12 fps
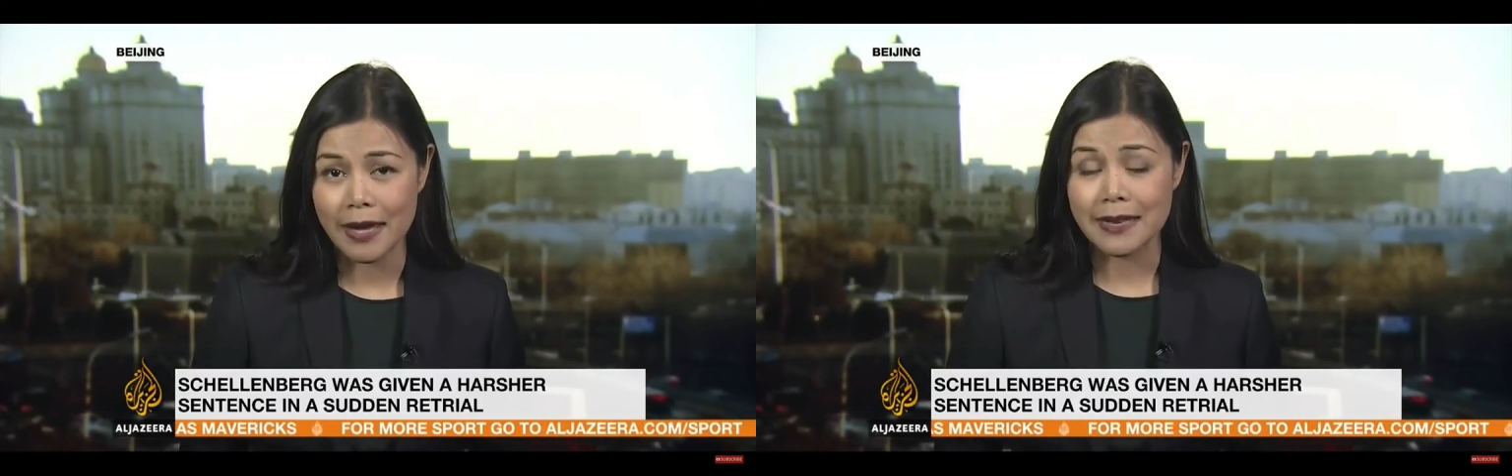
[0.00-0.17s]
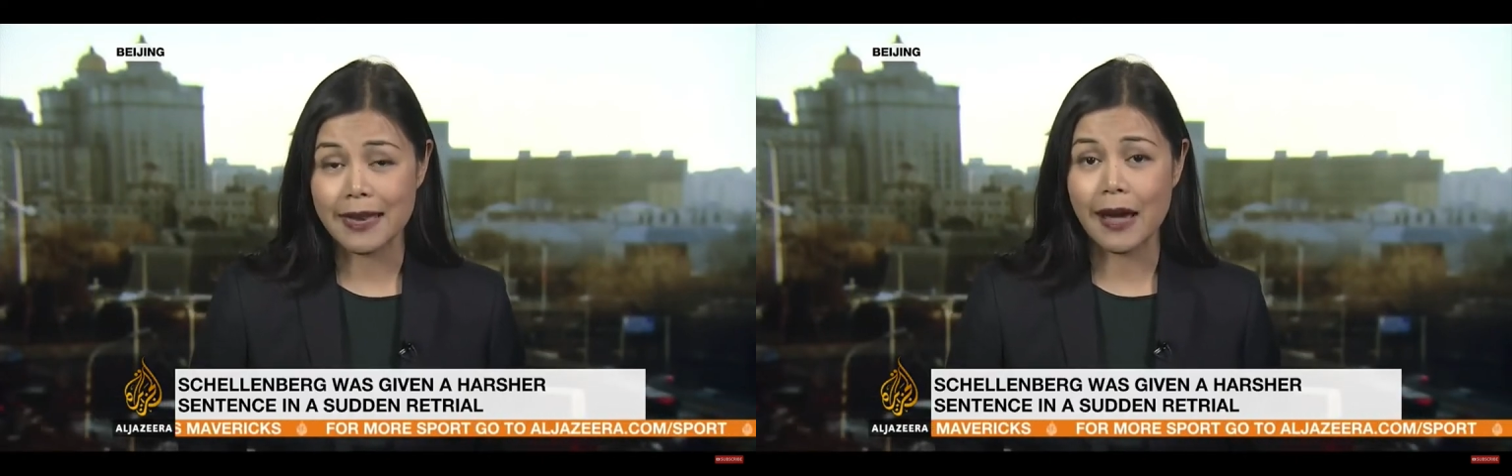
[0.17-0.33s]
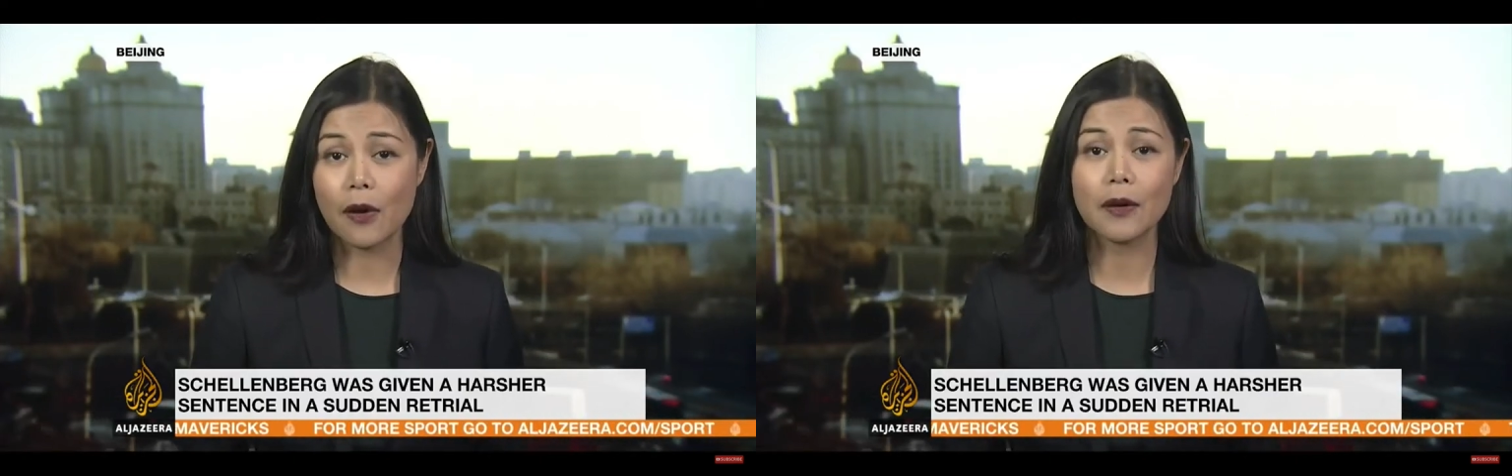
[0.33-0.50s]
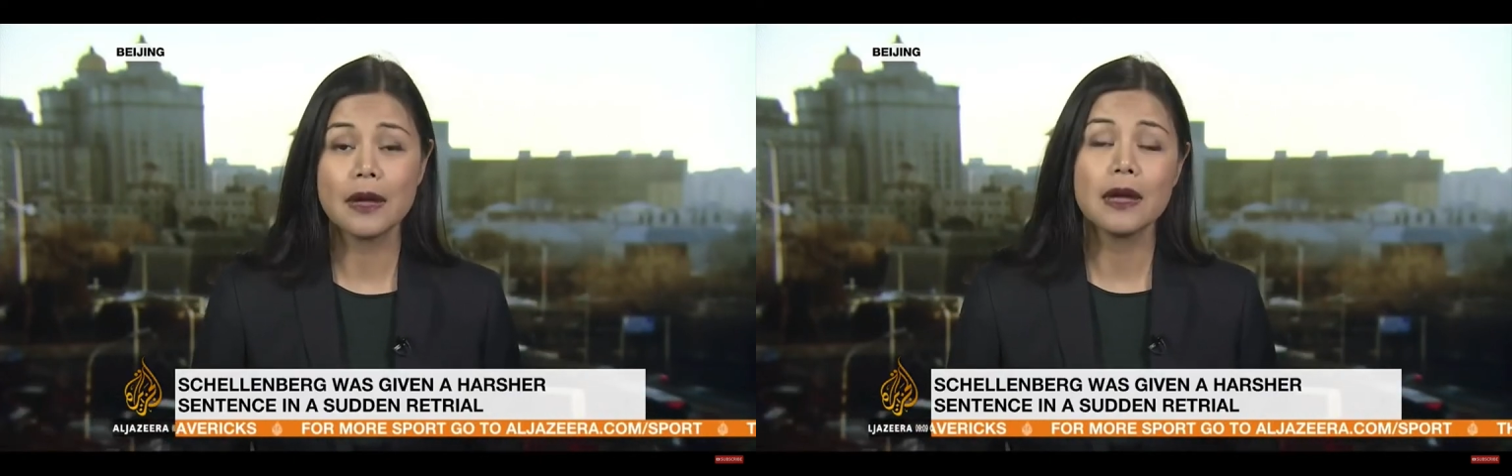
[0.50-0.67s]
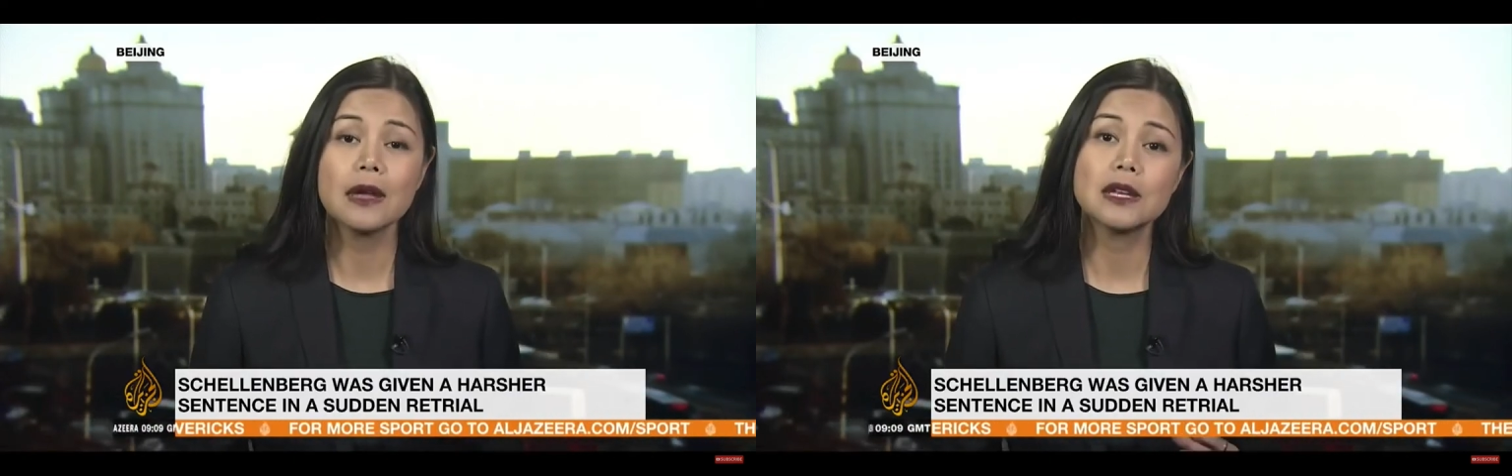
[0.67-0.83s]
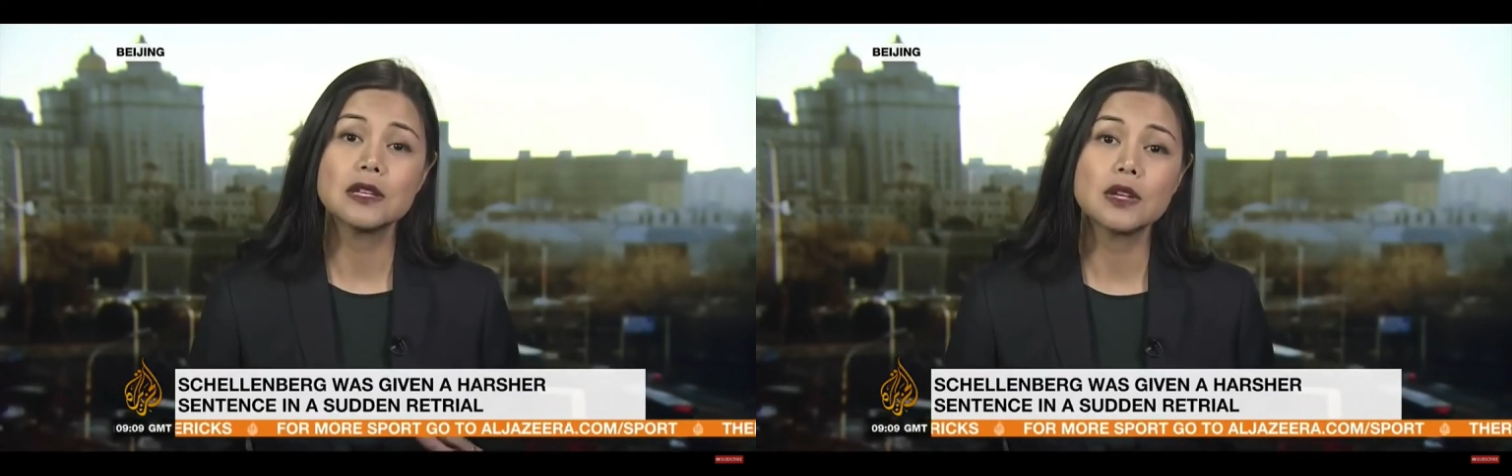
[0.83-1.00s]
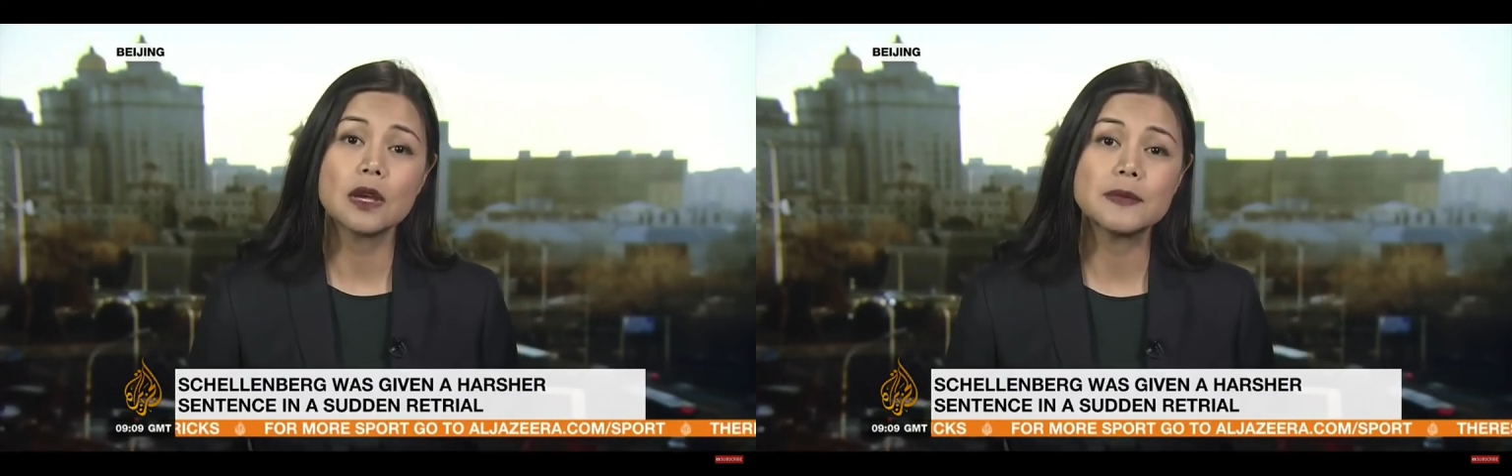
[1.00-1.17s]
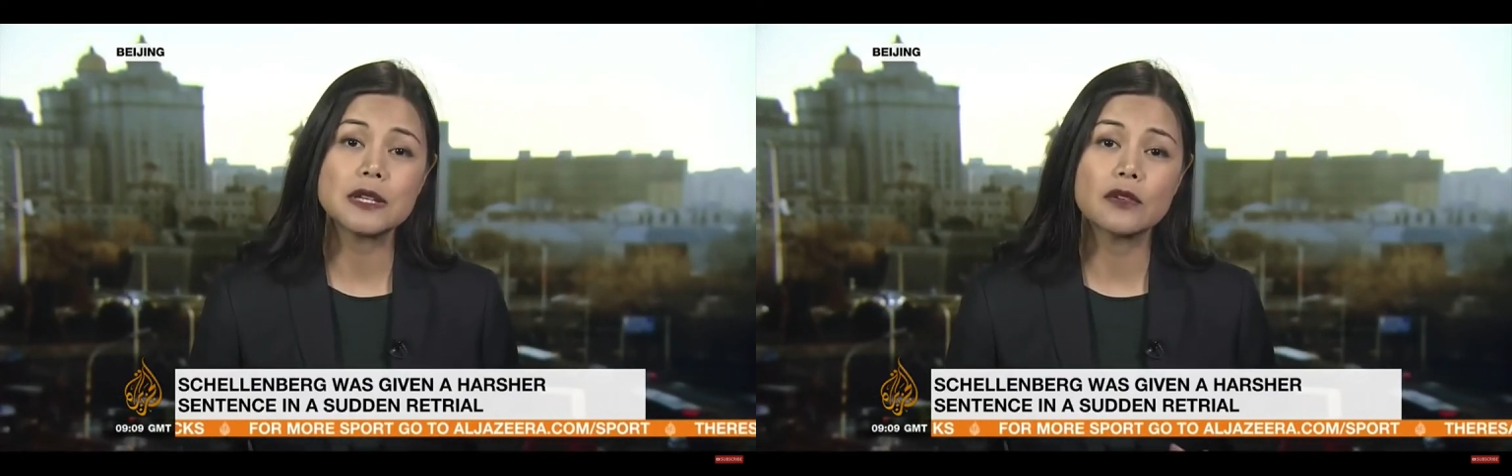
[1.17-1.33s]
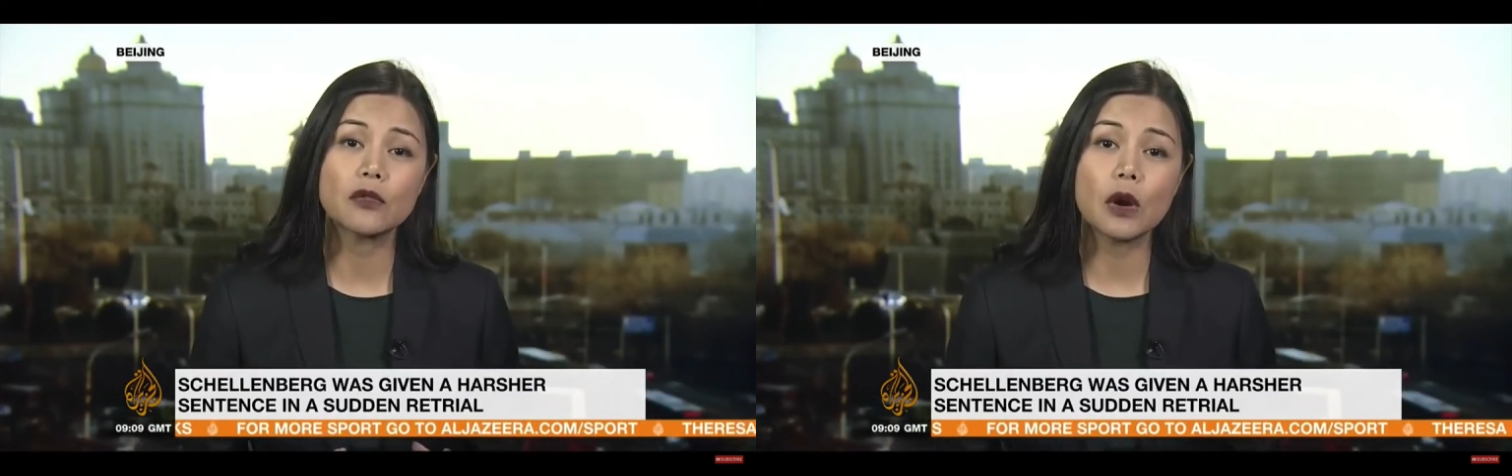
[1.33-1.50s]
Now, in terms
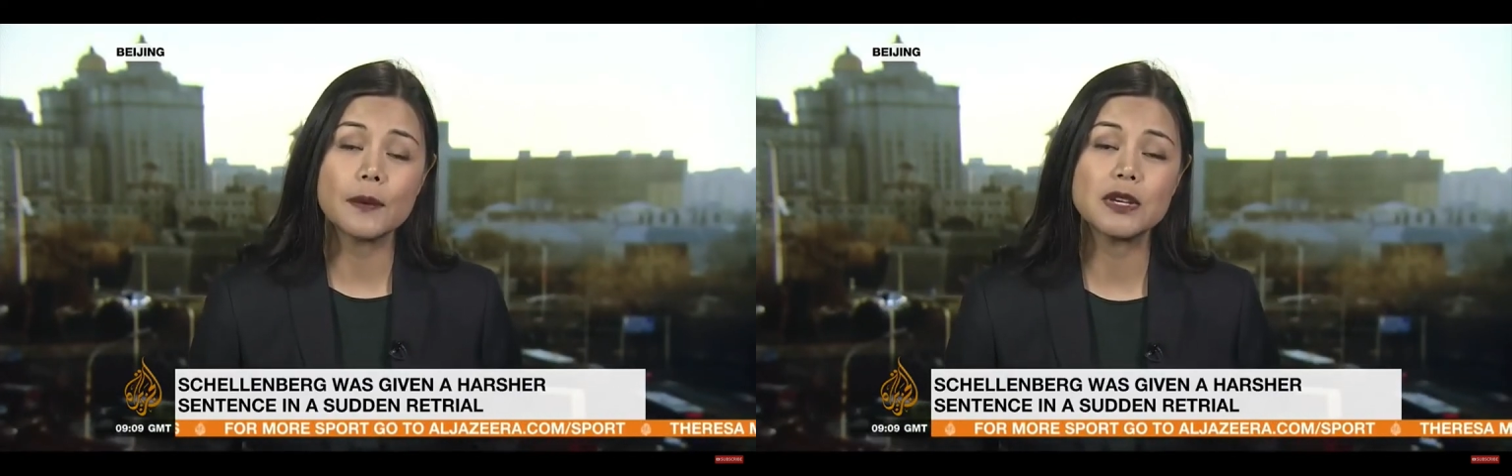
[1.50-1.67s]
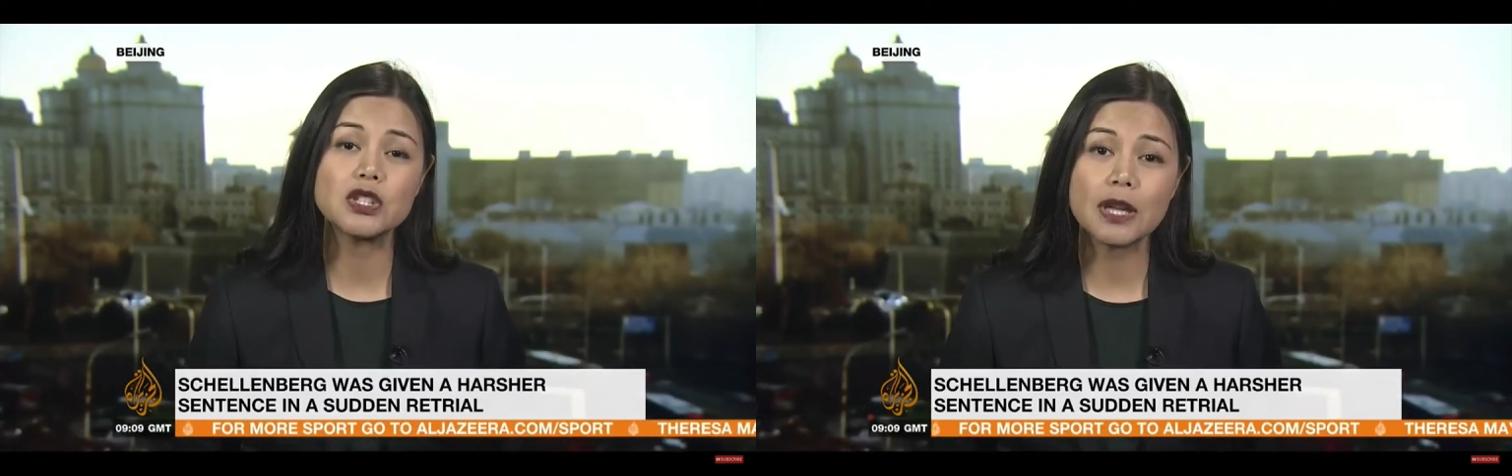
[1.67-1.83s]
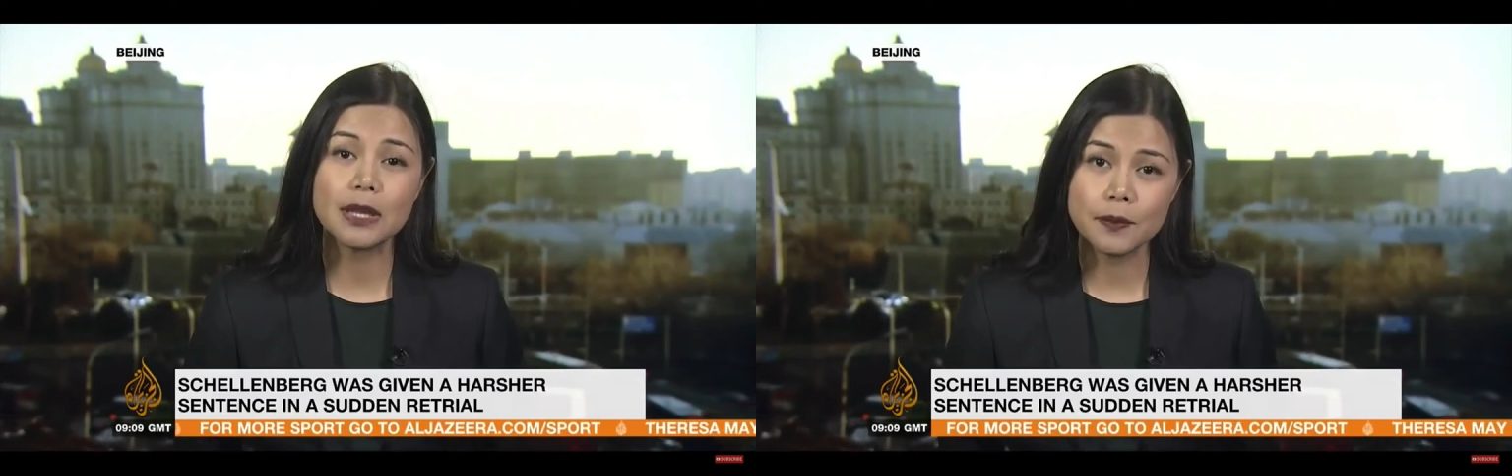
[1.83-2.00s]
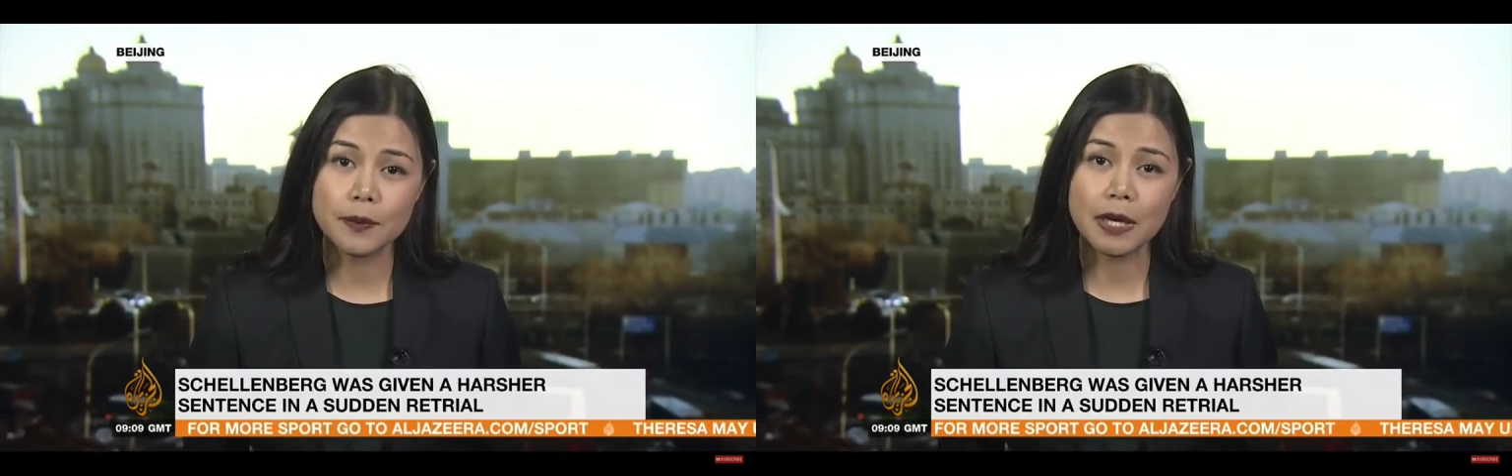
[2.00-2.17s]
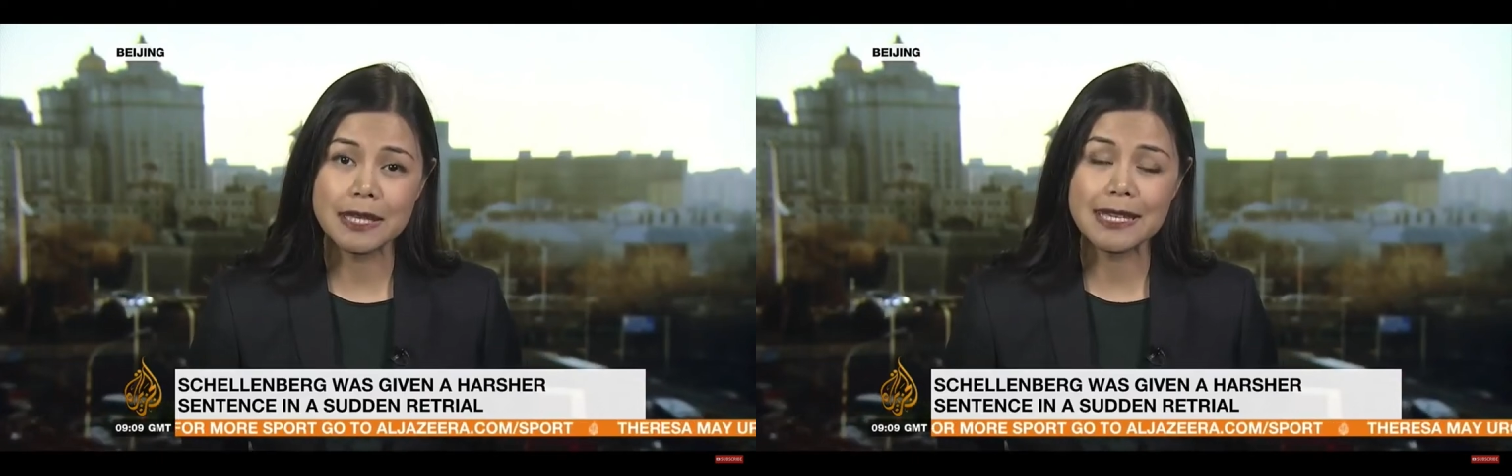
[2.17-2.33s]
of Robert Schellenberg,